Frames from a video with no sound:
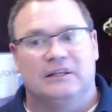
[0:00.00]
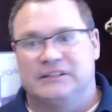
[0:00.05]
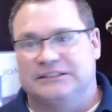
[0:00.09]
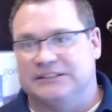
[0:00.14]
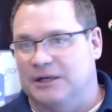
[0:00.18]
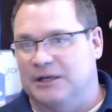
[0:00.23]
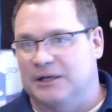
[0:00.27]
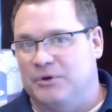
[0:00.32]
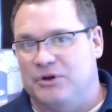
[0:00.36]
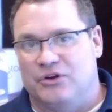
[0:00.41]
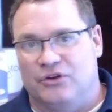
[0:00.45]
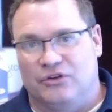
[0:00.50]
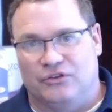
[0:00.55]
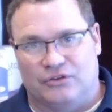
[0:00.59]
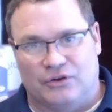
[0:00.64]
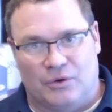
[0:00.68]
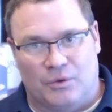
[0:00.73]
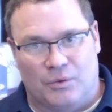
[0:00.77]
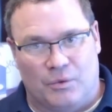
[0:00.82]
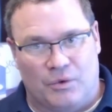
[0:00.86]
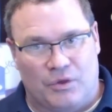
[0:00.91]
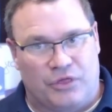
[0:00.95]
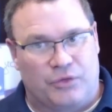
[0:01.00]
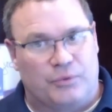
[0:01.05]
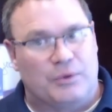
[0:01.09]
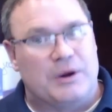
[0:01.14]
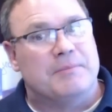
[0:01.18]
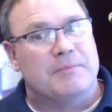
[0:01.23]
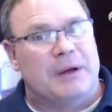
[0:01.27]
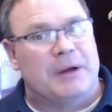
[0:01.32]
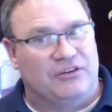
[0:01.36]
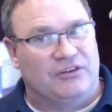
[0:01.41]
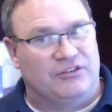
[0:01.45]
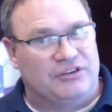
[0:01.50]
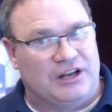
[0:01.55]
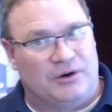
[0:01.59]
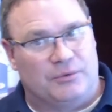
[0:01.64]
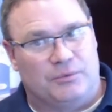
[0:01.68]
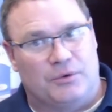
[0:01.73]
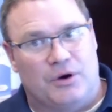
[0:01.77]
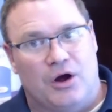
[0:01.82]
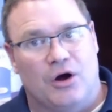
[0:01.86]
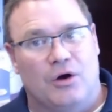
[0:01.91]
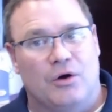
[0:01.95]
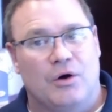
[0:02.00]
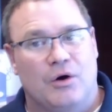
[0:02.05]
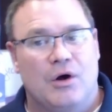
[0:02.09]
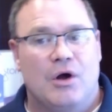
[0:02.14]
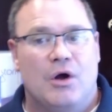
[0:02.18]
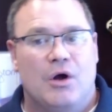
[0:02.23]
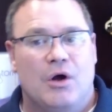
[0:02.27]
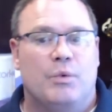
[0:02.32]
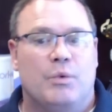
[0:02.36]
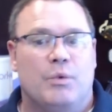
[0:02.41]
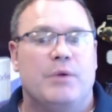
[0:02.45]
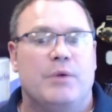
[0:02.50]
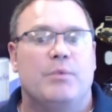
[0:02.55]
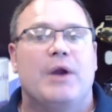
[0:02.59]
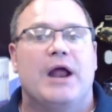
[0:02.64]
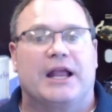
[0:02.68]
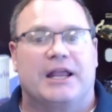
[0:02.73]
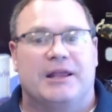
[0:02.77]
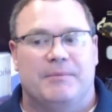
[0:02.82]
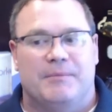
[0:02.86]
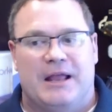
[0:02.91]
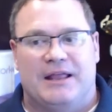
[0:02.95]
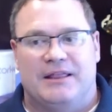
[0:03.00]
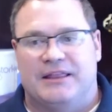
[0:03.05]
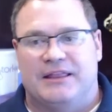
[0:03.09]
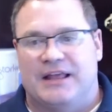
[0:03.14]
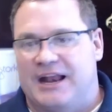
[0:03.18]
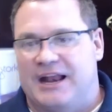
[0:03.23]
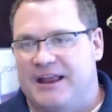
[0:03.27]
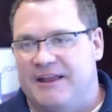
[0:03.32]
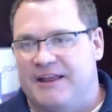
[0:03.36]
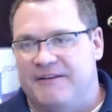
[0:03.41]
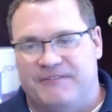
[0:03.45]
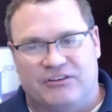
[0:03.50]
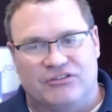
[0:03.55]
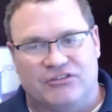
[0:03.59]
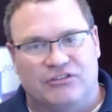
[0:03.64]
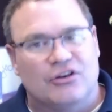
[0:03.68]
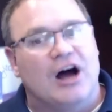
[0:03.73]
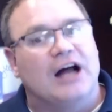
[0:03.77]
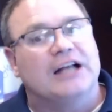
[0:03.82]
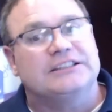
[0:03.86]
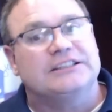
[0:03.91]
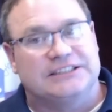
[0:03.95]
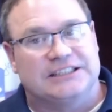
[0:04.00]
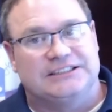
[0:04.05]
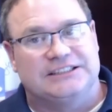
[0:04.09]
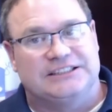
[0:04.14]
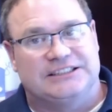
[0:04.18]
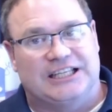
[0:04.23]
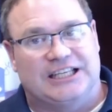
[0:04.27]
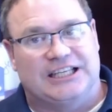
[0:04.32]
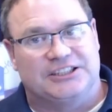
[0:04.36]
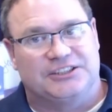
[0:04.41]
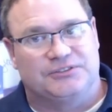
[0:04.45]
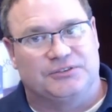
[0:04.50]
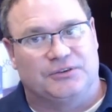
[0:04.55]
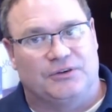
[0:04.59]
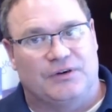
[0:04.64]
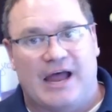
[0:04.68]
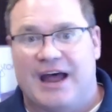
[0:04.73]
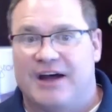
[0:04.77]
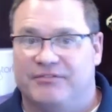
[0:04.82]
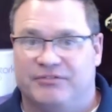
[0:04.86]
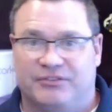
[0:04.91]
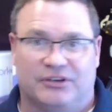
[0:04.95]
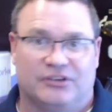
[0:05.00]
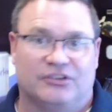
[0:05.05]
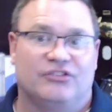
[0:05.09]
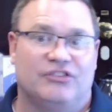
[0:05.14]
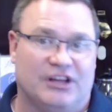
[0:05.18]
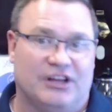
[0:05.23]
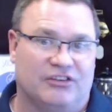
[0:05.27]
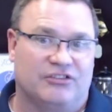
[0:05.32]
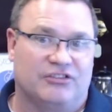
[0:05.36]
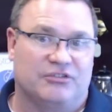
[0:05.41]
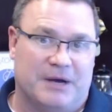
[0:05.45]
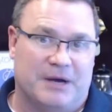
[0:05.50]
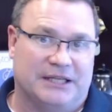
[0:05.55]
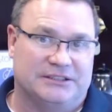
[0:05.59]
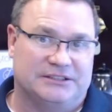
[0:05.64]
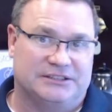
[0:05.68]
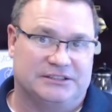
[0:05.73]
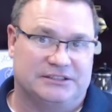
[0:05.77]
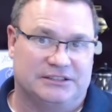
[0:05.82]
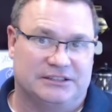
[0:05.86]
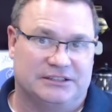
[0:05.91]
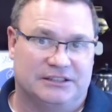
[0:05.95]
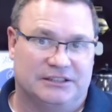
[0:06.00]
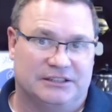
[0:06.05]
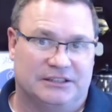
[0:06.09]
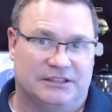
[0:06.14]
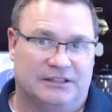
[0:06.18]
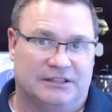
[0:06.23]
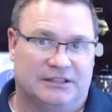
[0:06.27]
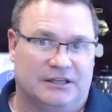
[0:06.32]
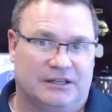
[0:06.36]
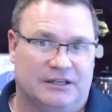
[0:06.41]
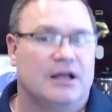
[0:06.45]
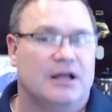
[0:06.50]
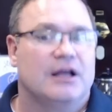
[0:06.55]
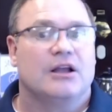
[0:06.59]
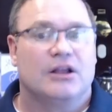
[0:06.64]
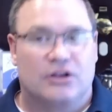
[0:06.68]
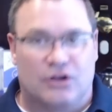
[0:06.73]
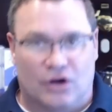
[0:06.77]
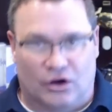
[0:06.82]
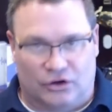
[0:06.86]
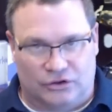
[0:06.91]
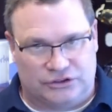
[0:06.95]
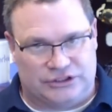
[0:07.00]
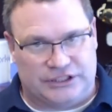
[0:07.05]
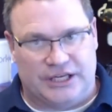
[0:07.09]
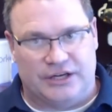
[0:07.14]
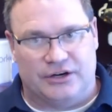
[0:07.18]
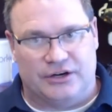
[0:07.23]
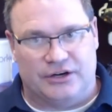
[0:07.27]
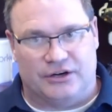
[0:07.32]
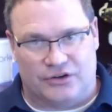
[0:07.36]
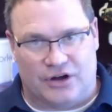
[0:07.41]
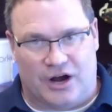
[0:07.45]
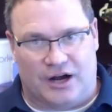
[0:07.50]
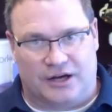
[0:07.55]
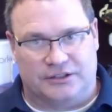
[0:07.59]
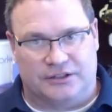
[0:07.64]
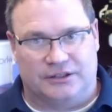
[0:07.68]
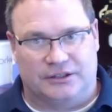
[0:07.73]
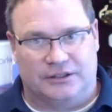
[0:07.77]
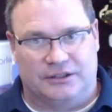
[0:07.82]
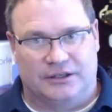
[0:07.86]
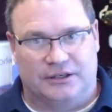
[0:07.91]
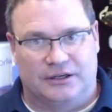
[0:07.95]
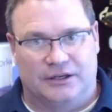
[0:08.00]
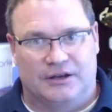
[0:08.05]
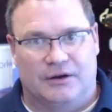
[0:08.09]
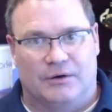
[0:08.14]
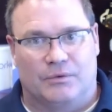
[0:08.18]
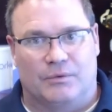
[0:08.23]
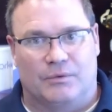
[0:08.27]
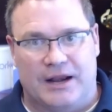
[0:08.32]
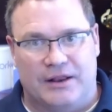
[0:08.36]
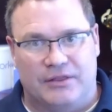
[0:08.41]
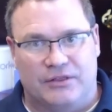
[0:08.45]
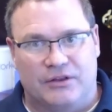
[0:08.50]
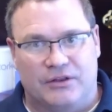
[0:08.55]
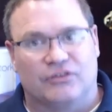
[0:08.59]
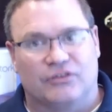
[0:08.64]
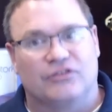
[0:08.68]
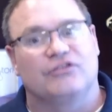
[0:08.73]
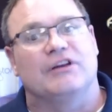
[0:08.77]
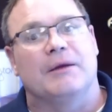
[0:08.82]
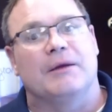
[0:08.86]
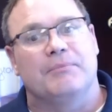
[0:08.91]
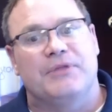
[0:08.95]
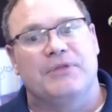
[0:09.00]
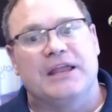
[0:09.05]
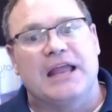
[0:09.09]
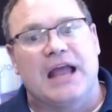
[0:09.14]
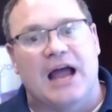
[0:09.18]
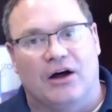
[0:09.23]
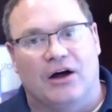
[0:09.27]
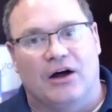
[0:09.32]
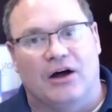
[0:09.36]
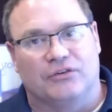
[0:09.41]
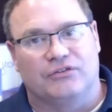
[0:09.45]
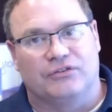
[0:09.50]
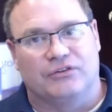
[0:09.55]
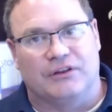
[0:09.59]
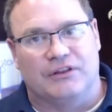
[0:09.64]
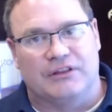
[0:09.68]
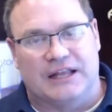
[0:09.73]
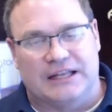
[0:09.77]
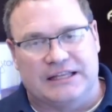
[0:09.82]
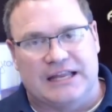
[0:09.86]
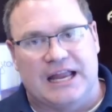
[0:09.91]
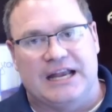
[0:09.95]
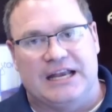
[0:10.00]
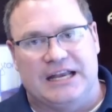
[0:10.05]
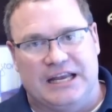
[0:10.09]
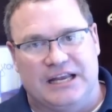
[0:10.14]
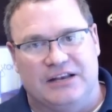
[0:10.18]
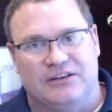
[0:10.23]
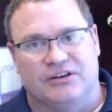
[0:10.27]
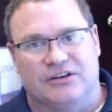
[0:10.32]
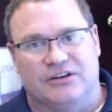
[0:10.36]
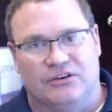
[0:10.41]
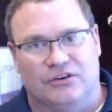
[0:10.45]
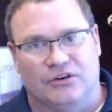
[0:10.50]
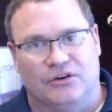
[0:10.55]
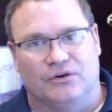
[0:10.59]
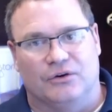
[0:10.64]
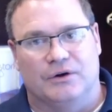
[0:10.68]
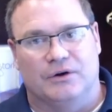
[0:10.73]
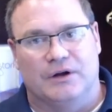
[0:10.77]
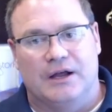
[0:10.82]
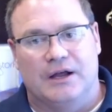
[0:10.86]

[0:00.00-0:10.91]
Some will use it 3 months in a row. We recommend that if it's not successful after 6 months, go see your doctor. Okay. Right? There's something else that they need to do.